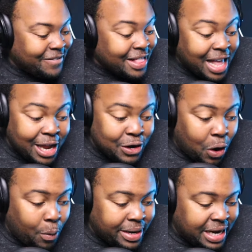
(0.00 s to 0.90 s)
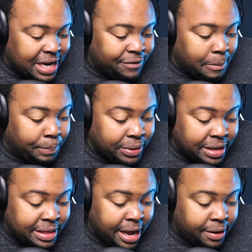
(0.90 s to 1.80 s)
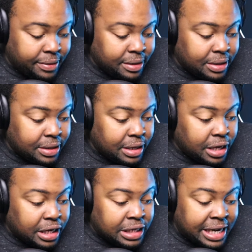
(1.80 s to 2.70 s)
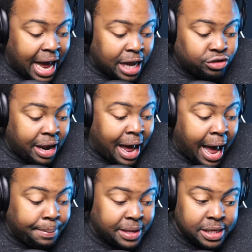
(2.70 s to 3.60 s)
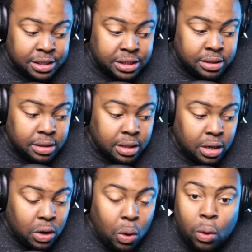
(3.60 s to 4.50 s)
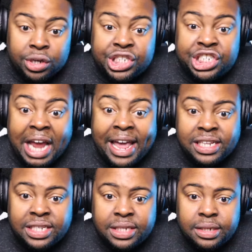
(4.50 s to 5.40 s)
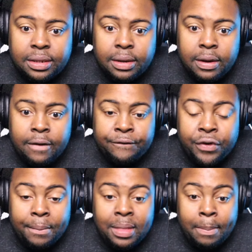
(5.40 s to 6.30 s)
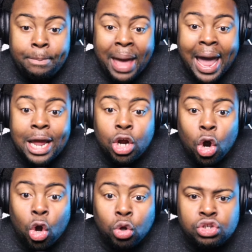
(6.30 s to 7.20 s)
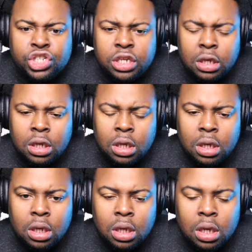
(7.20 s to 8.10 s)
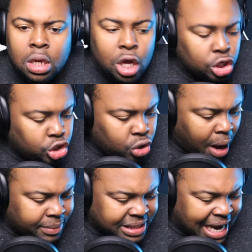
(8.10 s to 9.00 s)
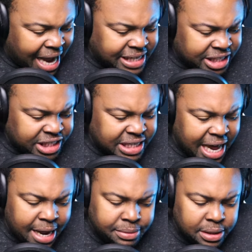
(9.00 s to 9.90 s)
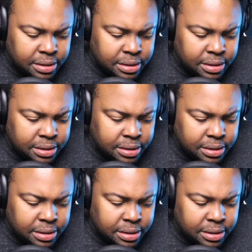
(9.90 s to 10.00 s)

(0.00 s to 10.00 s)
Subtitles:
And you know who we didn't even put in there? DeAndre Hopkins or Chase from the Bengals. Do you know how much guys I just named?